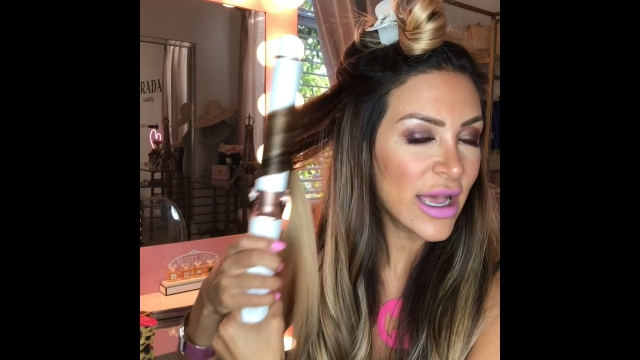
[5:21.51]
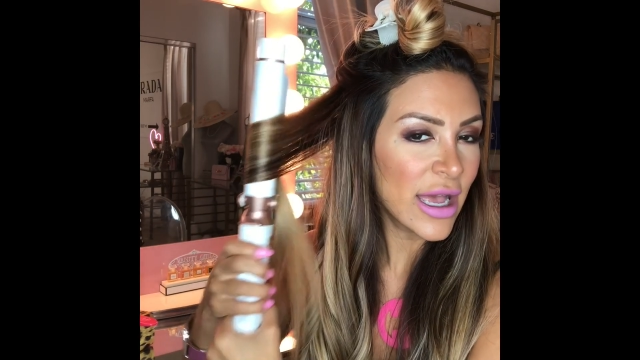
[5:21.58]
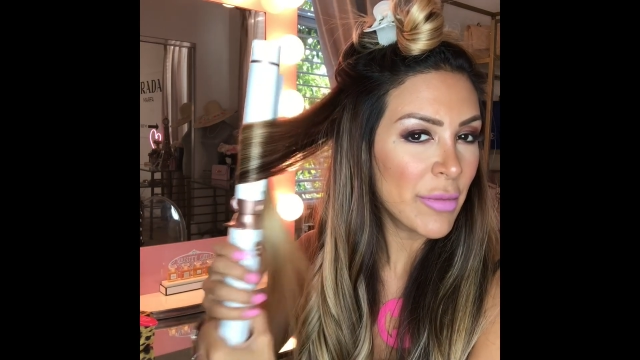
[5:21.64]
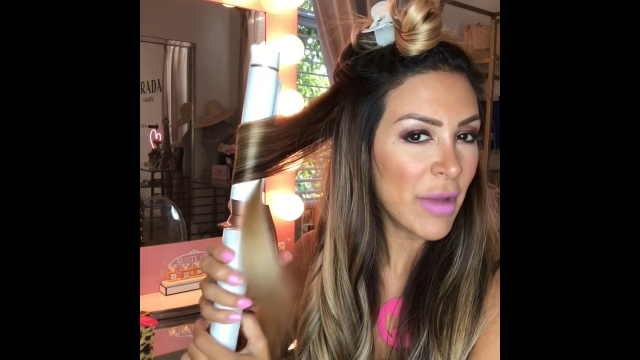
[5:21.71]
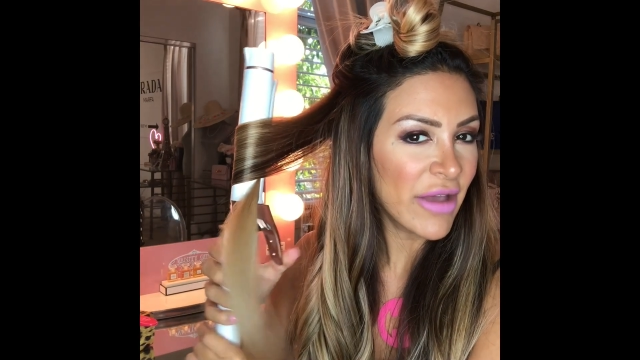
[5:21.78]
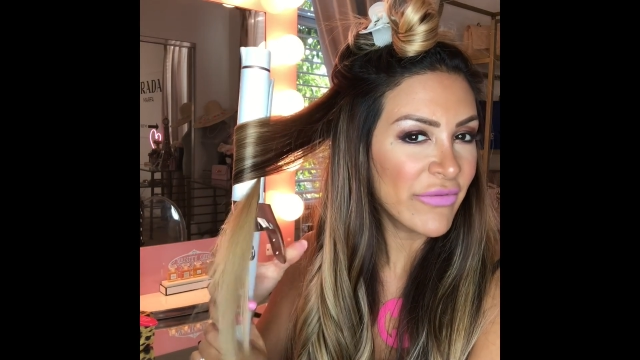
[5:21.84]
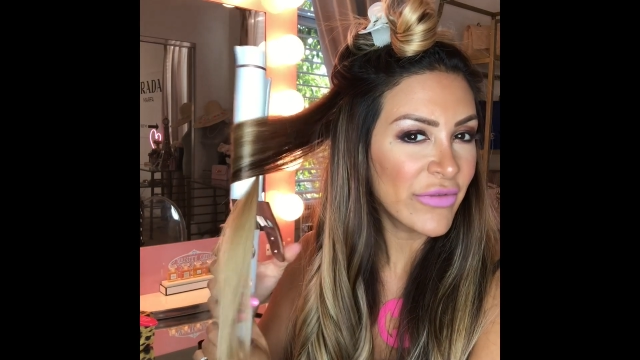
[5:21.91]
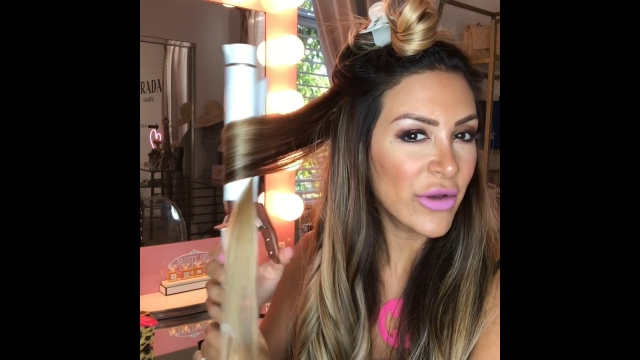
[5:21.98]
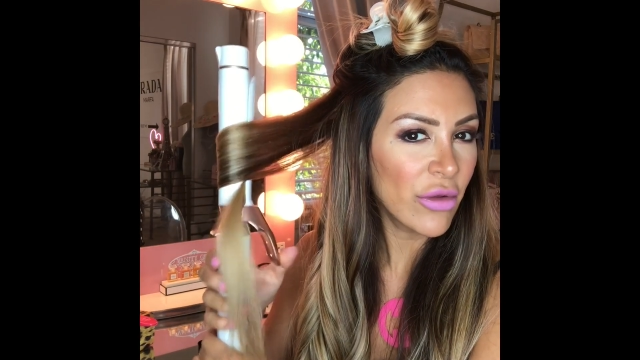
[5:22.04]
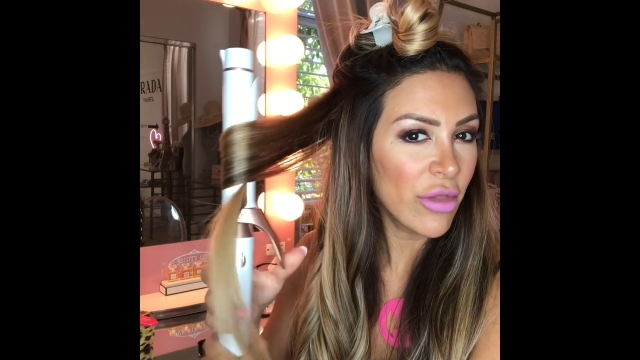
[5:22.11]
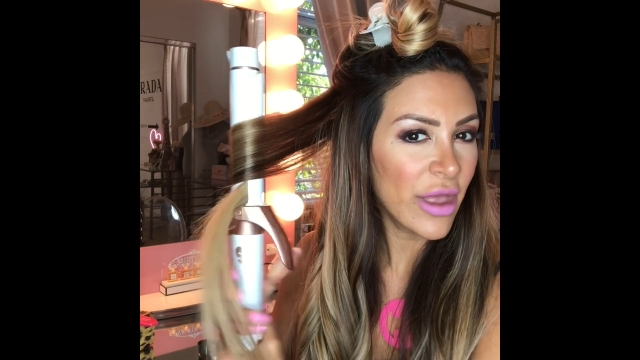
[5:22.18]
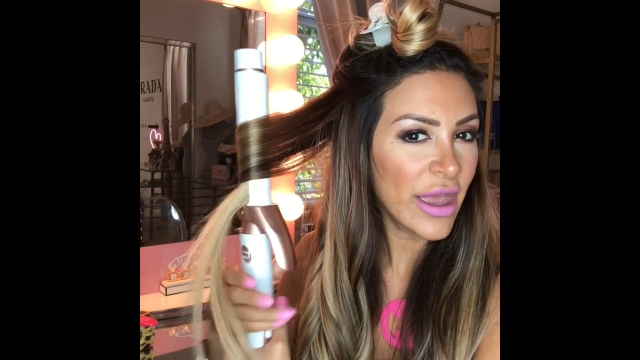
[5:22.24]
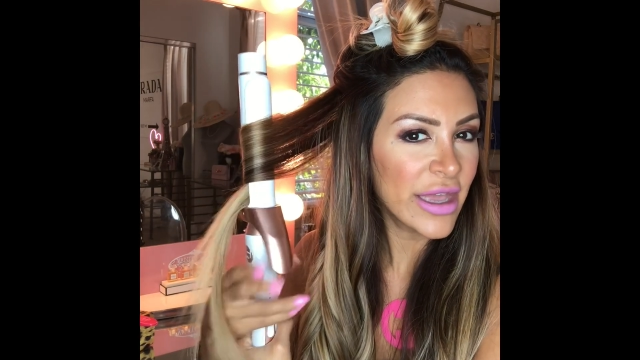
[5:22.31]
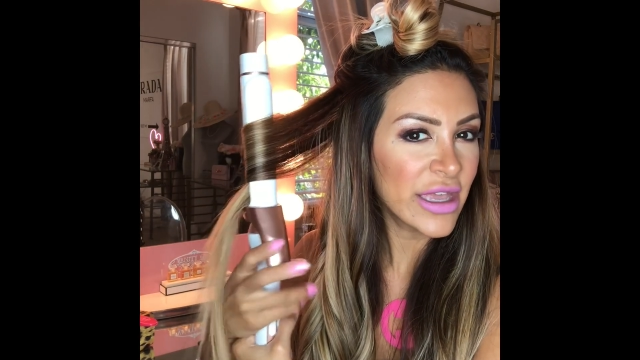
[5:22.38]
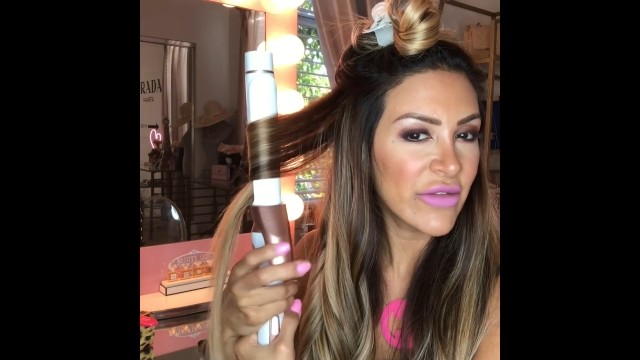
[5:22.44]
I feel
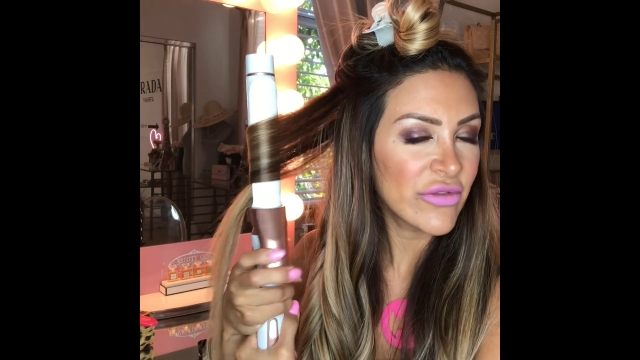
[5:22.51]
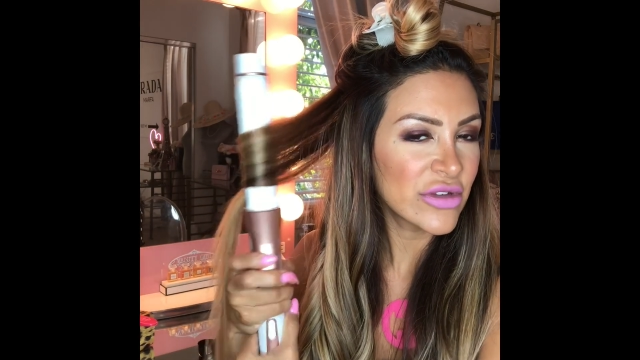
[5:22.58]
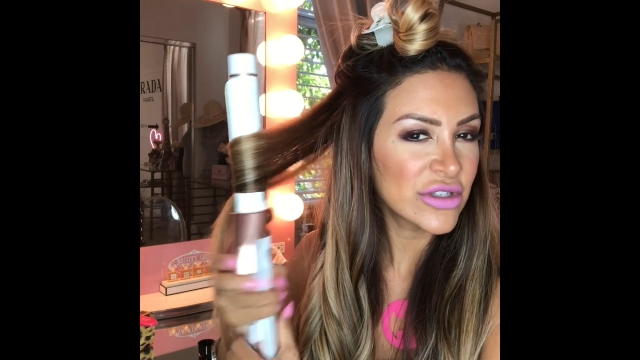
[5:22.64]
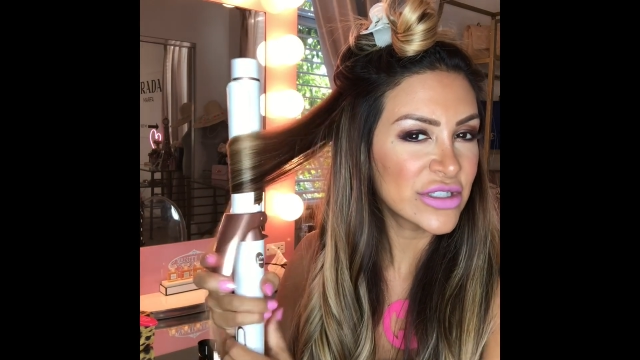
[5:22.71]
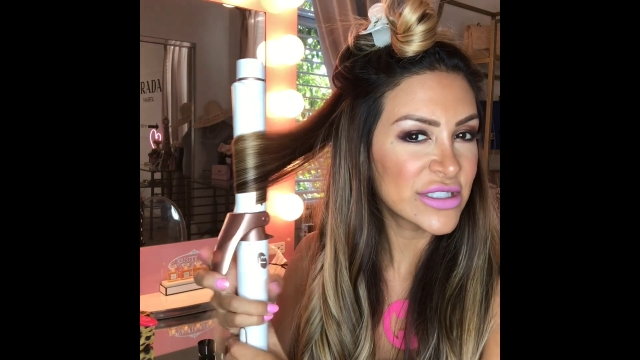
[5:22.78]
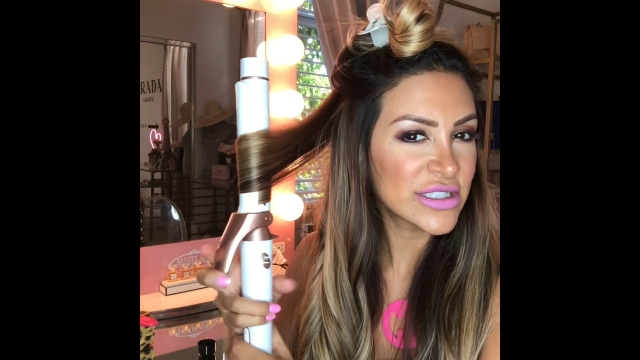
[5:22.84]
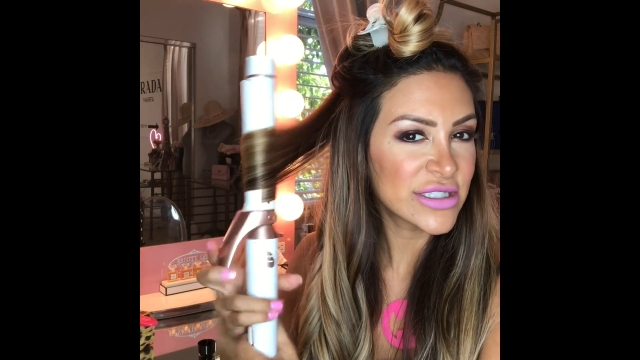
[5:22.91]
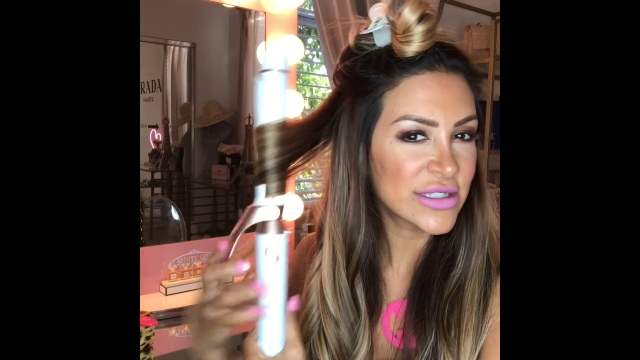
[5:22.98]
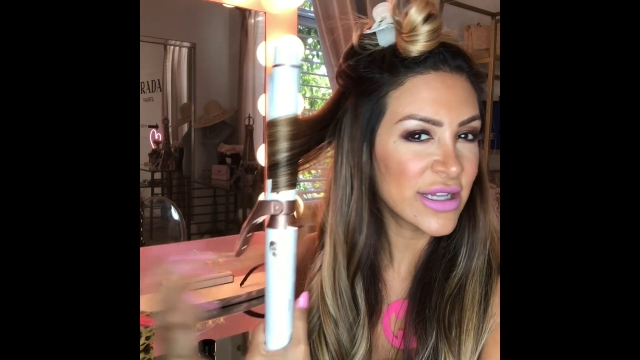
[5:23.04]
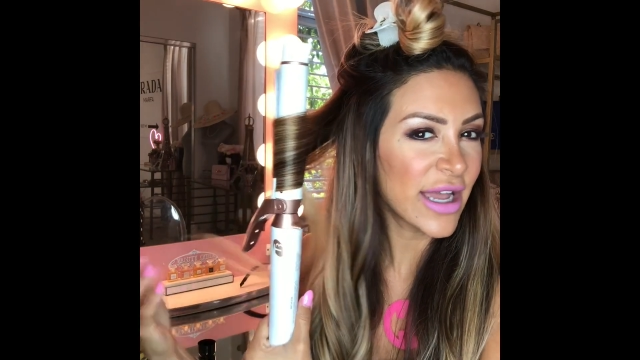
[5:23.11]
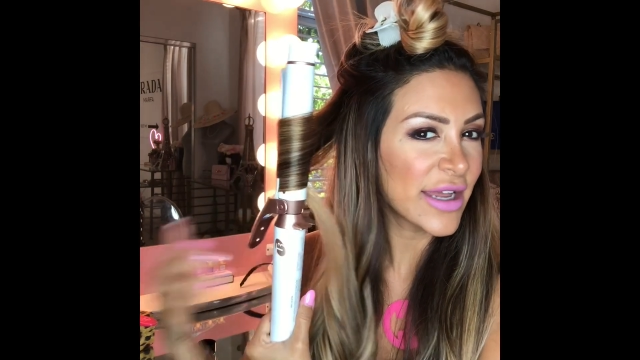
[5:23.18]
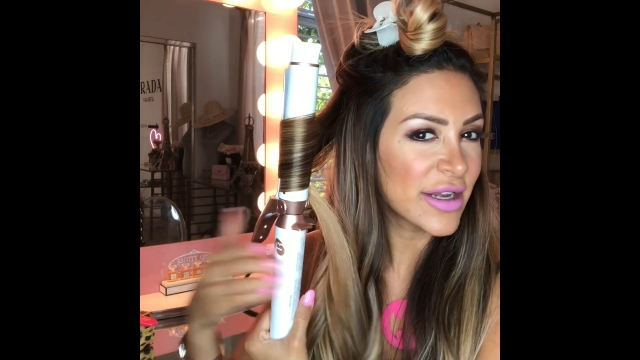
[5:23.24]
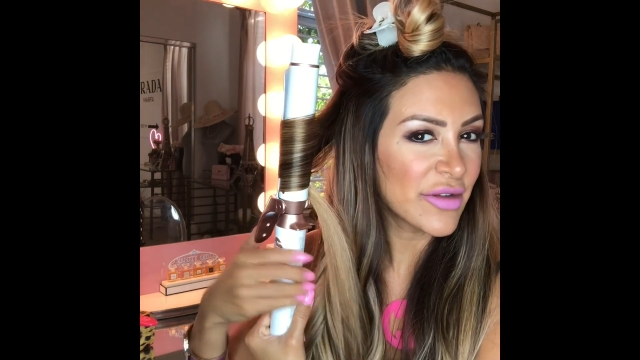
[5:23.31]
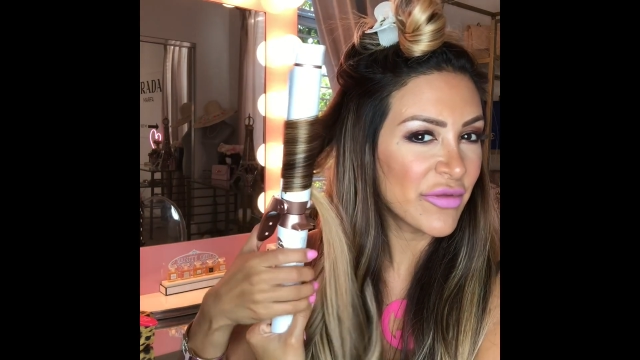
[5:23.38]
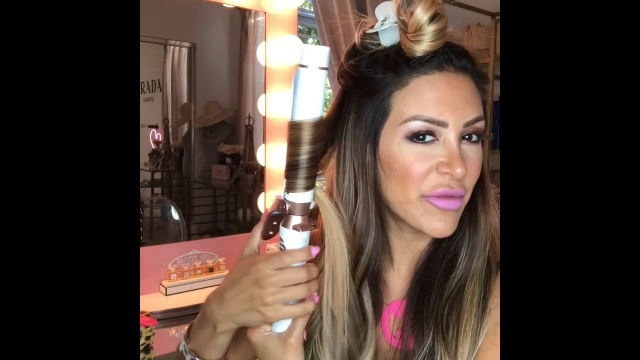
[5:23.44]
like if you just
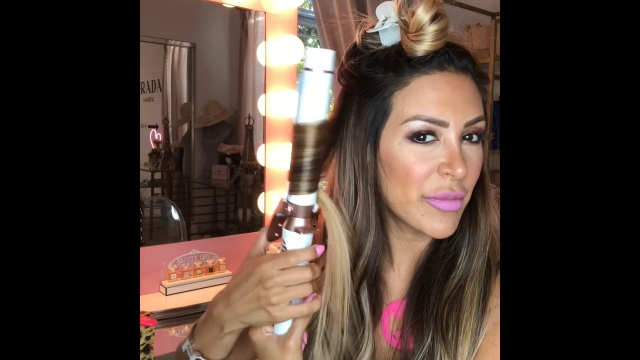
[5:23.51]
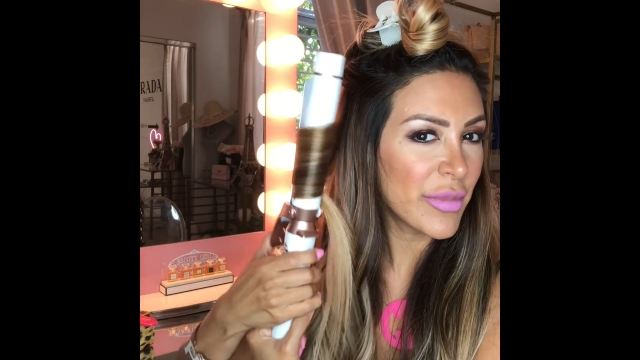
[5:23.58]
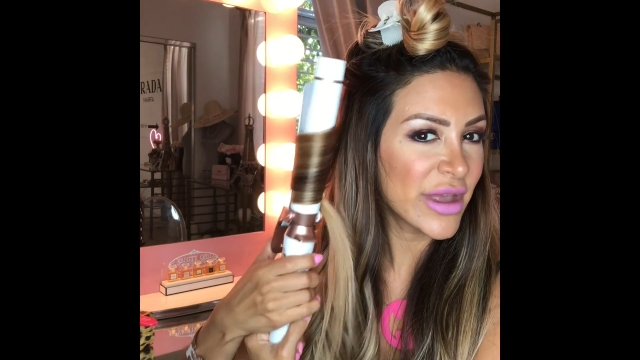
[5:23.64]
kind of